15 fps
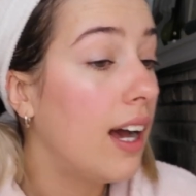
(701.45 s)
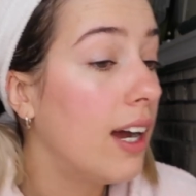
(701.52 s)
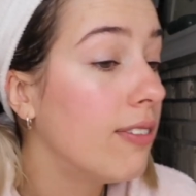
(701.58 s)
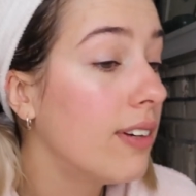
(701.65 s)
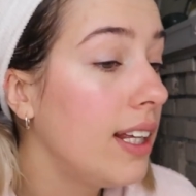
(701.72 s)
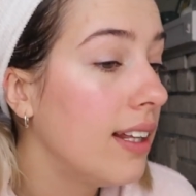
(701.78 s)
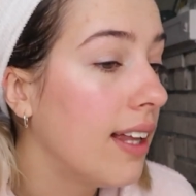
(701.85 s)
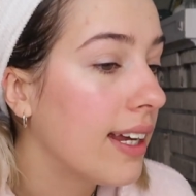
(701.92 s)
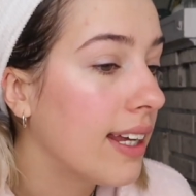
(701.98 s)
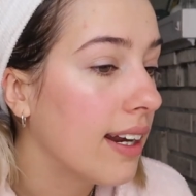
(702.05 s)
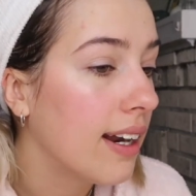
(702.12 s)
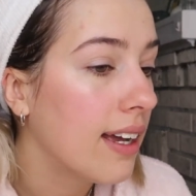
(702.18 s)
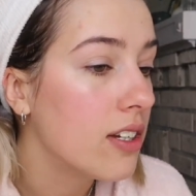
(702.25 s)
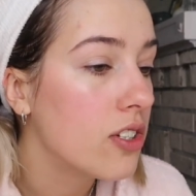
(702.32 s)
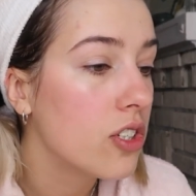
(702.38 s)
I really like
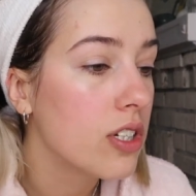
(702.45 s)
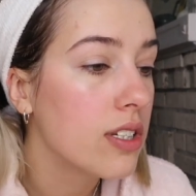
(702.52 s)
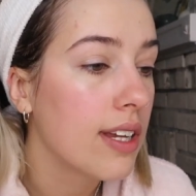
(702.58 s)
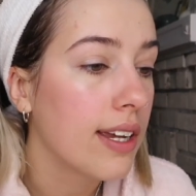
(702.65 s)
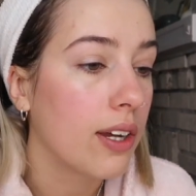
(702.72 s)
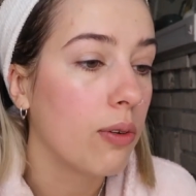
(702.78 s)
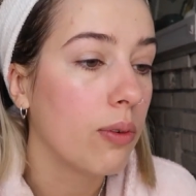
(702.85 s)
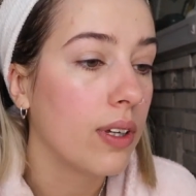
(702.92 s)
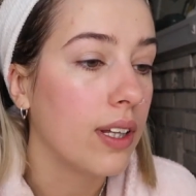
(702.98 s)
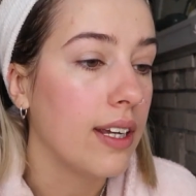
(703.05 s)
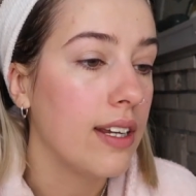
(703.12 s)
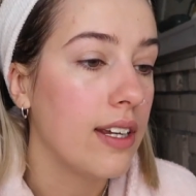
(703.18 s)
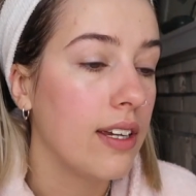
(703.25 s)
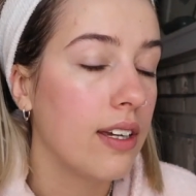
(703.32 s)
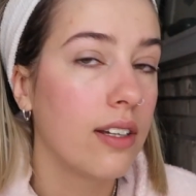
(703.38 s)
it as just like a
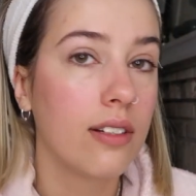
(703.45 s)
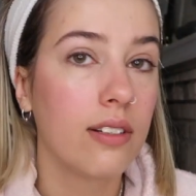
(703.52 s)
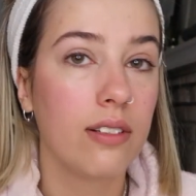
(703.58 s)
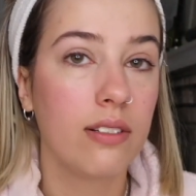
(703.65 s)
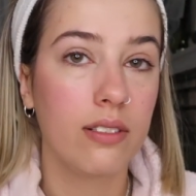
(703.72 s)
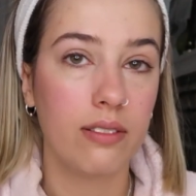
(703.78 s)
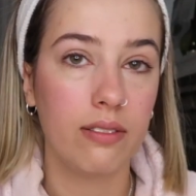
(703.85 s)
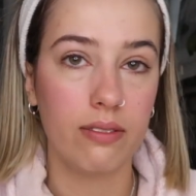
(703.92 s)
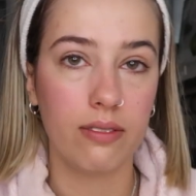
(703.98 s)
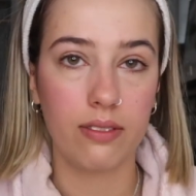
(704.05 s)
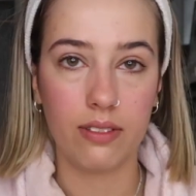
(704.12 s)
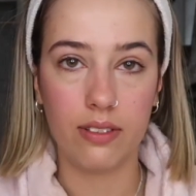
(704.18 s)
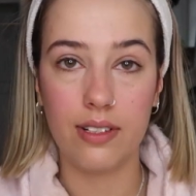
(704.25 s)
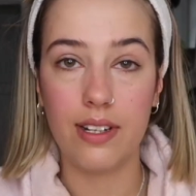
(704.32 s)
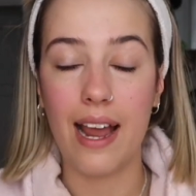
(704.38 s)
really
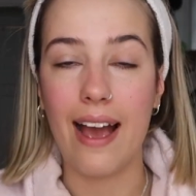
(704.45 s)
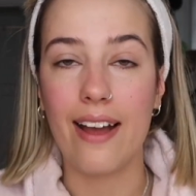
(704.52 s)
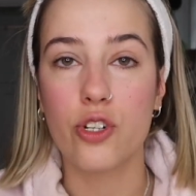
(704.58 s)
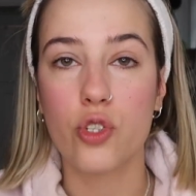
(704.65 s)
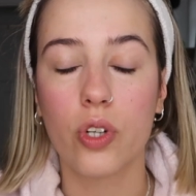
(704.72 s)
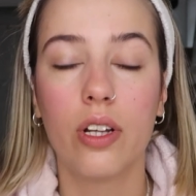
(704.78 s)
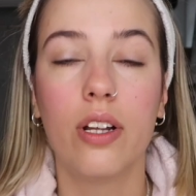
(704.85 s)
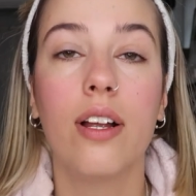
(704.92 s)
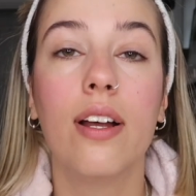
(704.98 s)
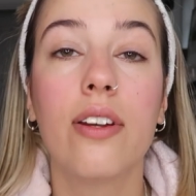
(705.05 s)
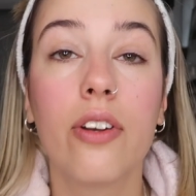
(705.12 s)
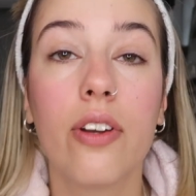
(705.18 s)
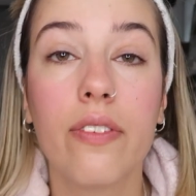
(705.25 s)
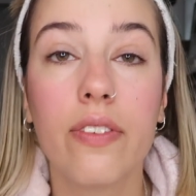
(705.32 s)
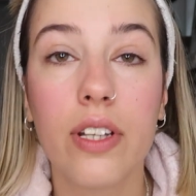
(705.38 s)
natural, I
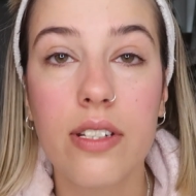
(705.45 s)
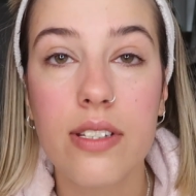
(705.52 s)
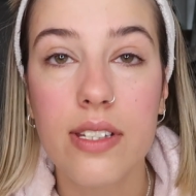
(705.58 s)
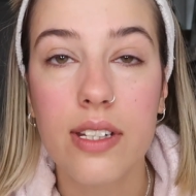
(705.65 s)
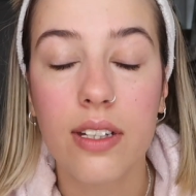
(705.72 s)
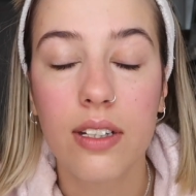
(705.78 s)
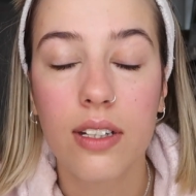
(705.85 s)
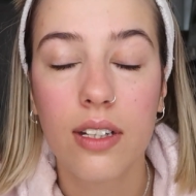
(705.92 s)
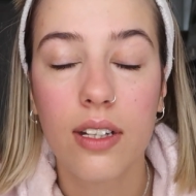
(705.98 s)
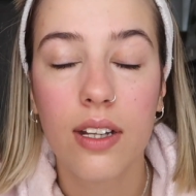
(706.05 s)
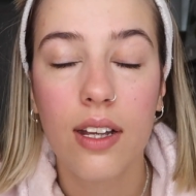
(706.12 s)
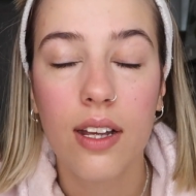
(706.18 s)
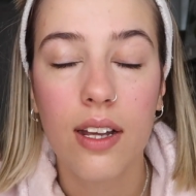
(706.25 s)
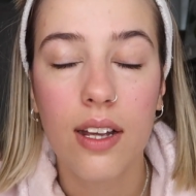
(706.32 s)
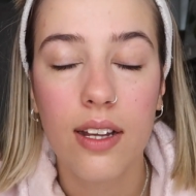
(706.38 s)
don't know if you can see,
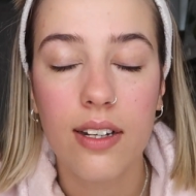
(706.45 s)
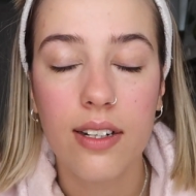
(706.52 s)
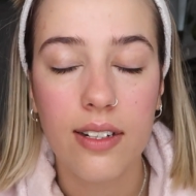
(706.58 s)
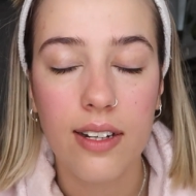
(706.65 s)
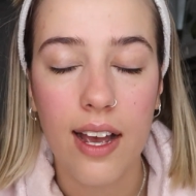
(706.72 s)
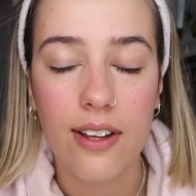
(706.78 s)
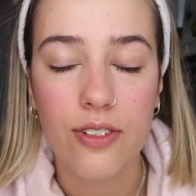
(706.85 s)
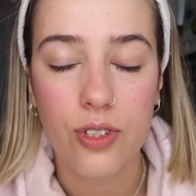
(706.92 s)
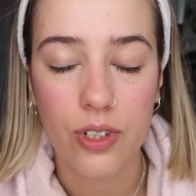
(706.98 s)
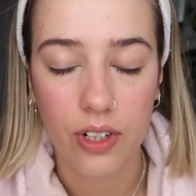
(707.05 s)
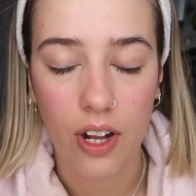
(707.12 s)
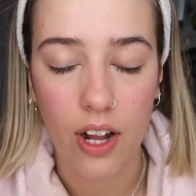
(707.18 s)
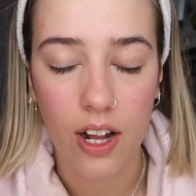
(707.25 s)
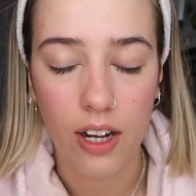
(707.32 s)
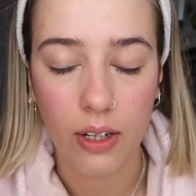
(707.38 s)

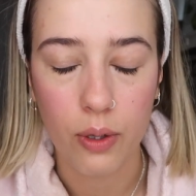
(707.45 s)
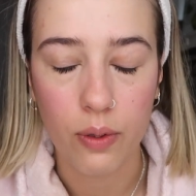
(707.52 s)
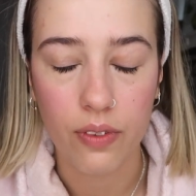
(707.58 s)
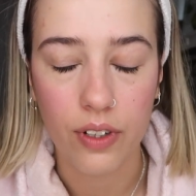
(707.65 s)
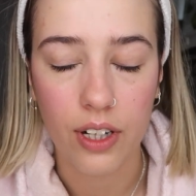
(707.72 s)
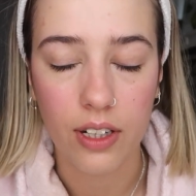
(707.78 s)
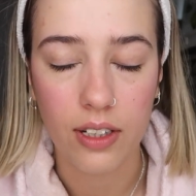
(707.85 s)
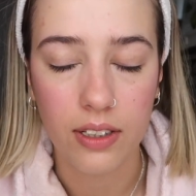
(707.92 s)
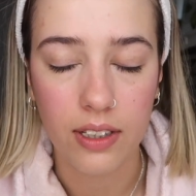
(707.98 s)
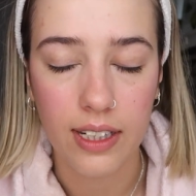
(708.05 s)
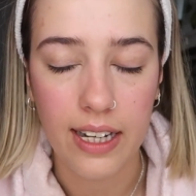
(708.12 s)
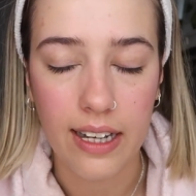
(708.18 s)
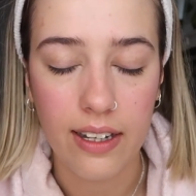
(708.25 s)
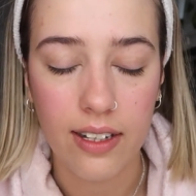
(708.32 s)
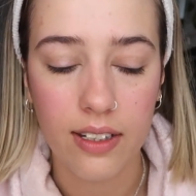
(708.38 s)
natural all over
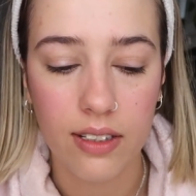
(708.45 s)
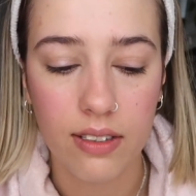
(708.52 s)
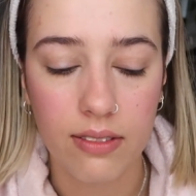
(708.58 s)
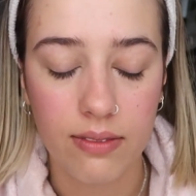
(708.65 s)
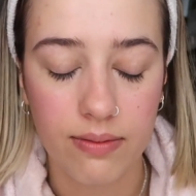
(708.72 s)
lid